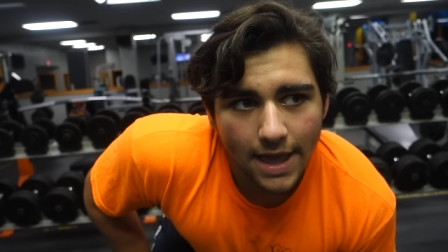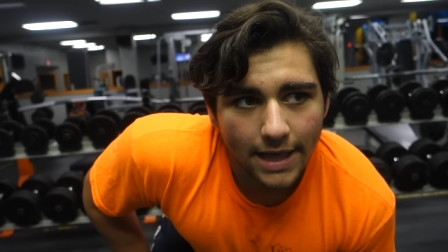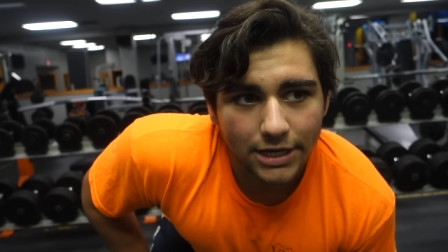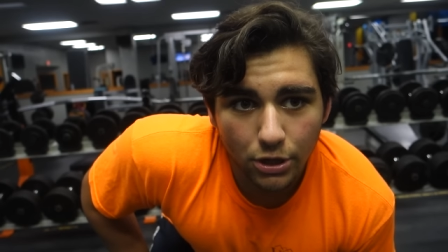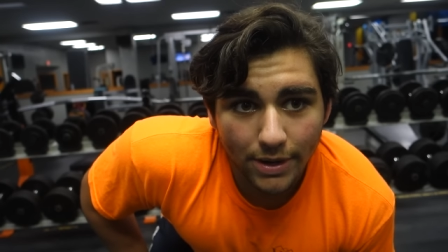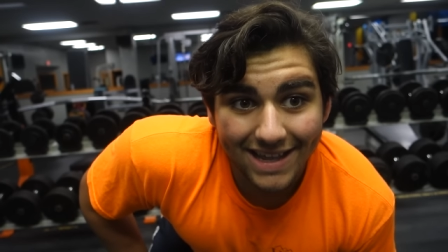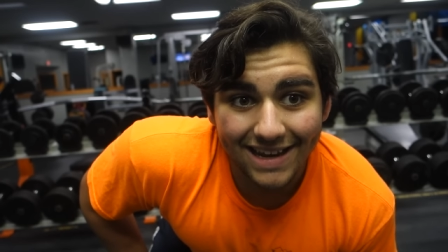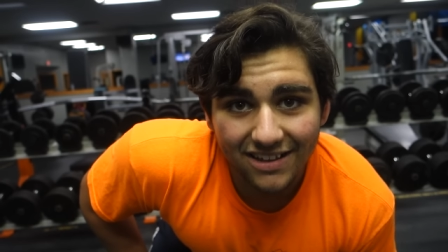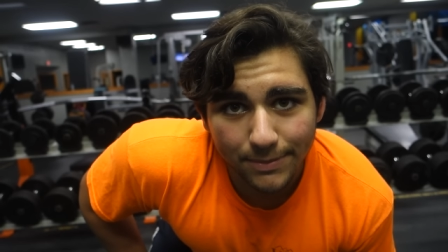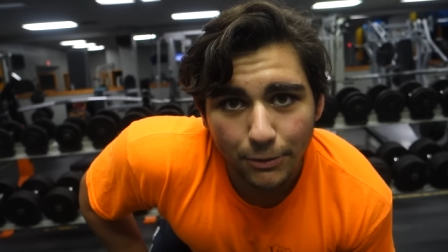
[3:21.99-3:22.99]
And you know what,
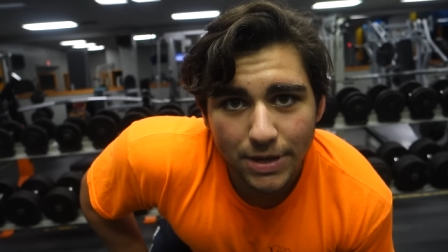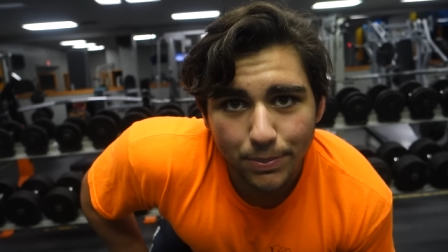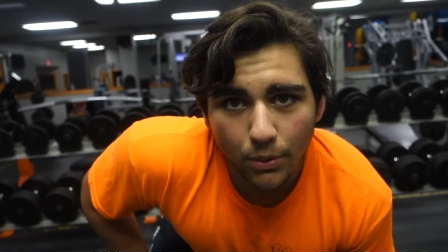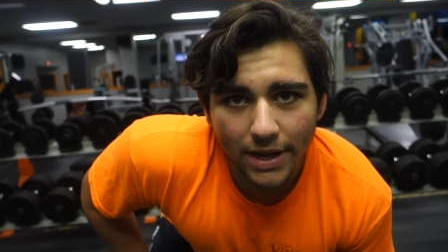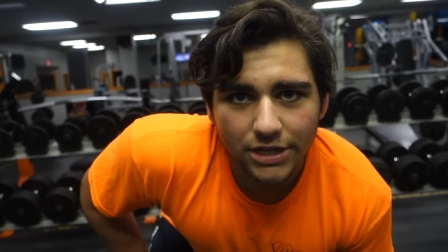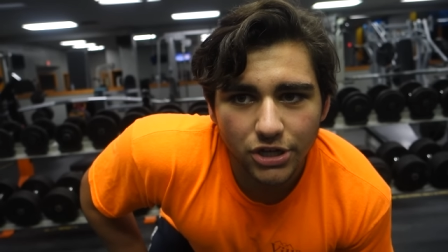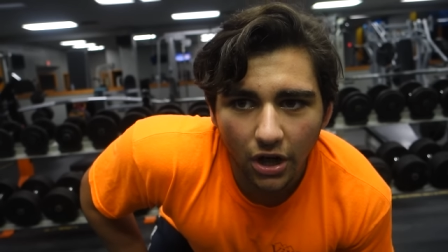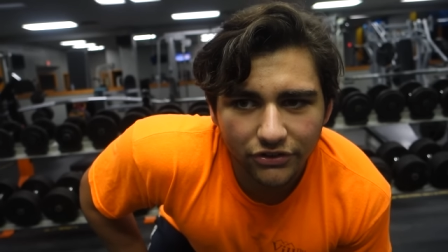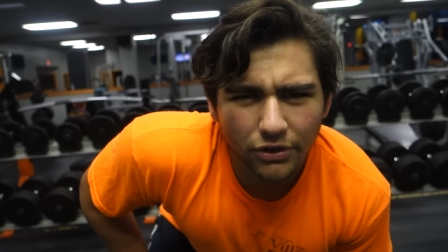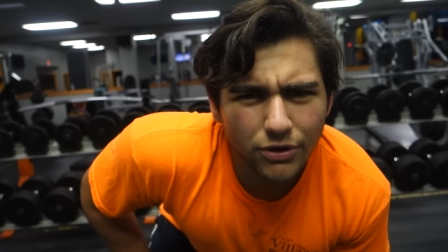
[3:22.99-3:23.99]
it is my weak point, and
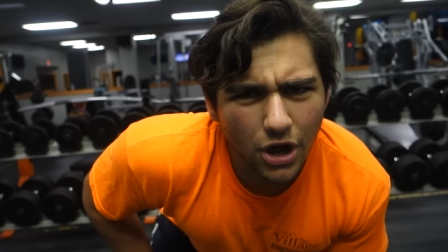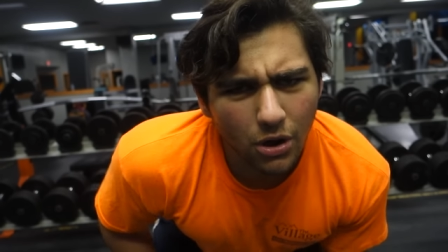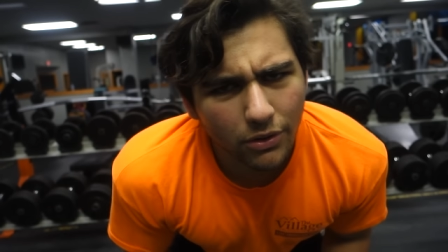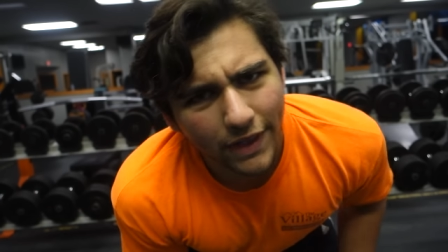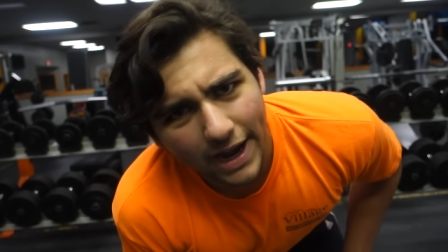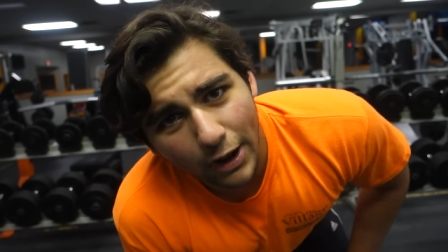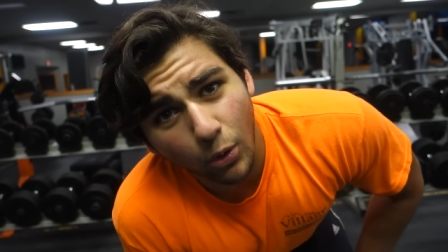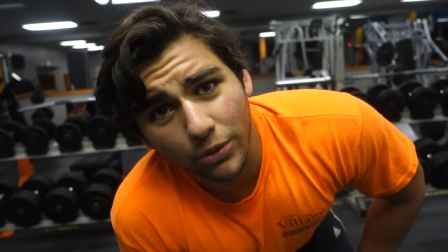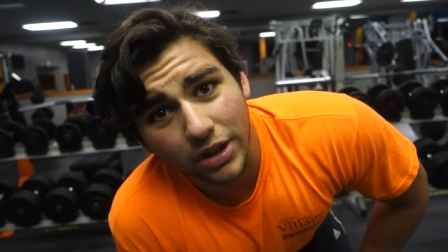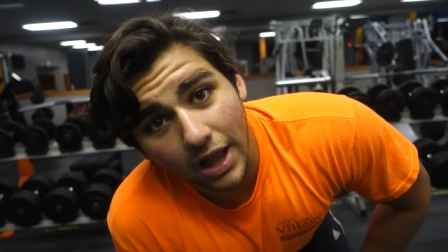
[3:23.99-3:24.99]
also know that I
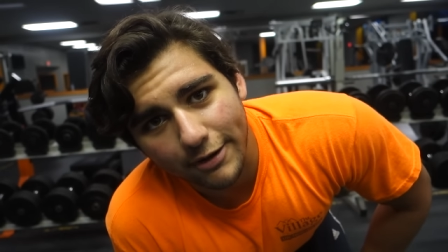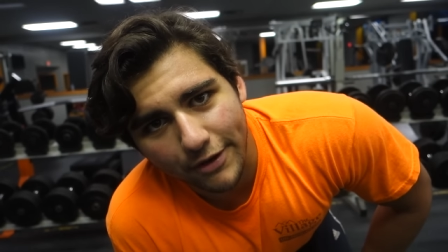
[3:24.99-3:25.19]
hold a lot